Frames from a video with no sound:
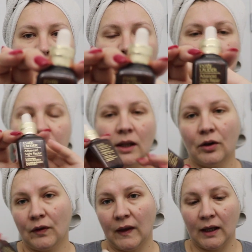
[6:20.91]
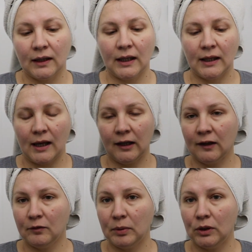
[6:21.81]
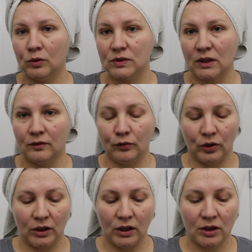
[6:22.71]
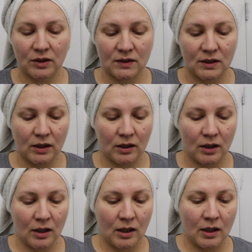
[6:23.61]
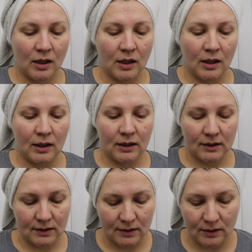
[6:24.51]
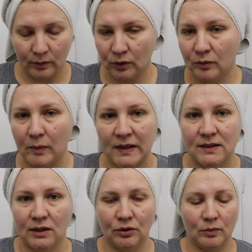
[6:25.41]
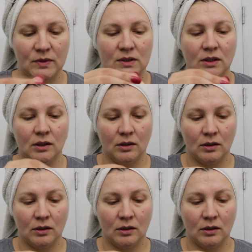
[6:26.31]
It's another thing that I have been using for years, and it's one of the best serums